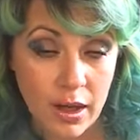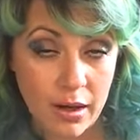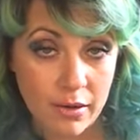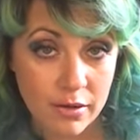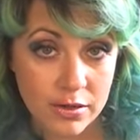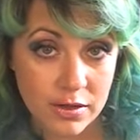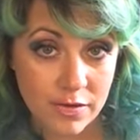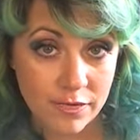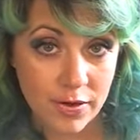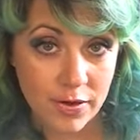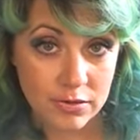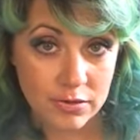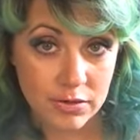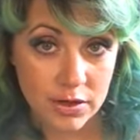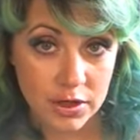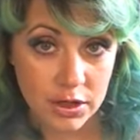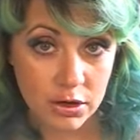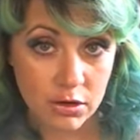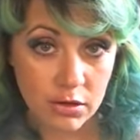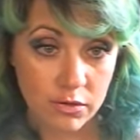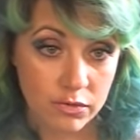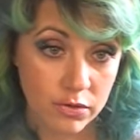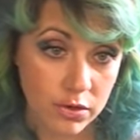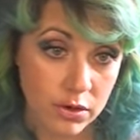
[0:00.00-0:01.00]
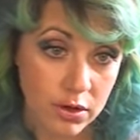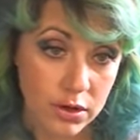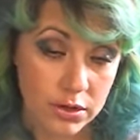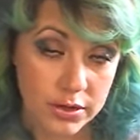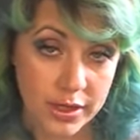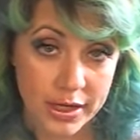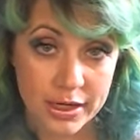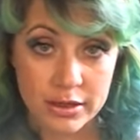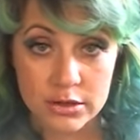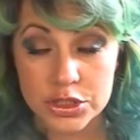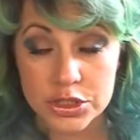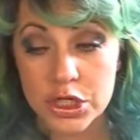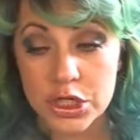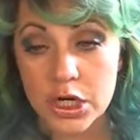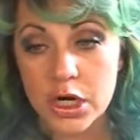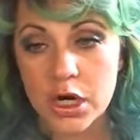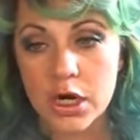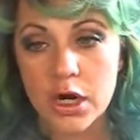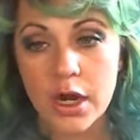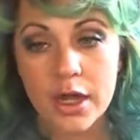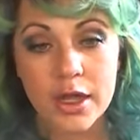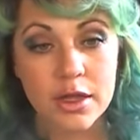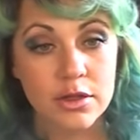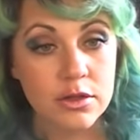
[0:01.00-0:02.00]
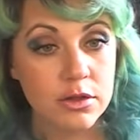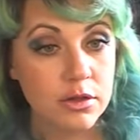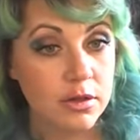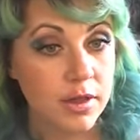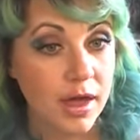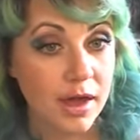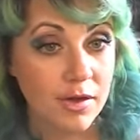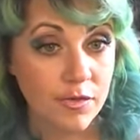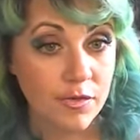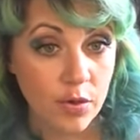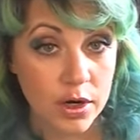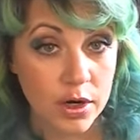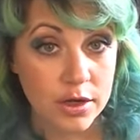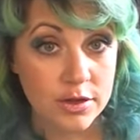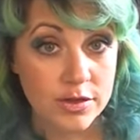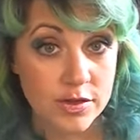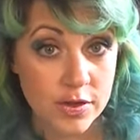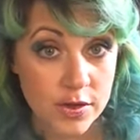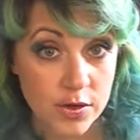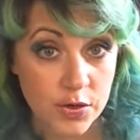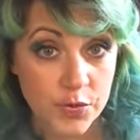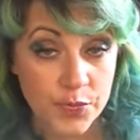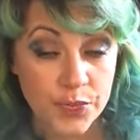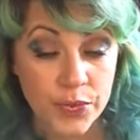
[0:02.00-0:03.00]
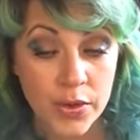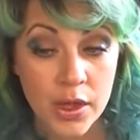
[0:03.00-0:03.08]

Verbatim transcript: how it's affecting your overall natal chart. I can do that for you too.